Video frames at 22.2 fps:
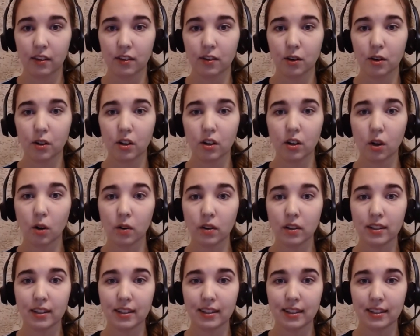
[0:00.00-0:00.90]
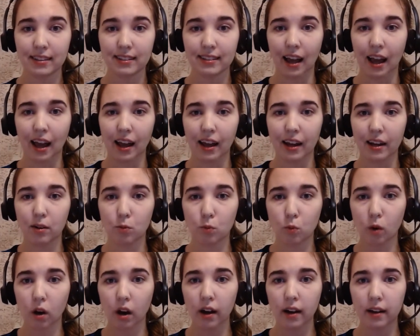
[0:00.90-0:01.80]
you're going to decide
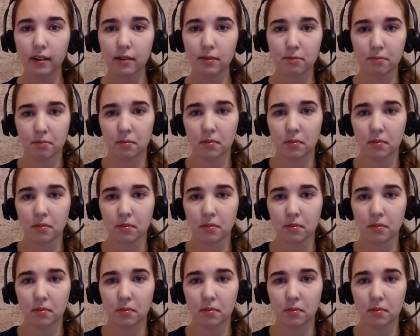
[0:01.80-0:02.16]
what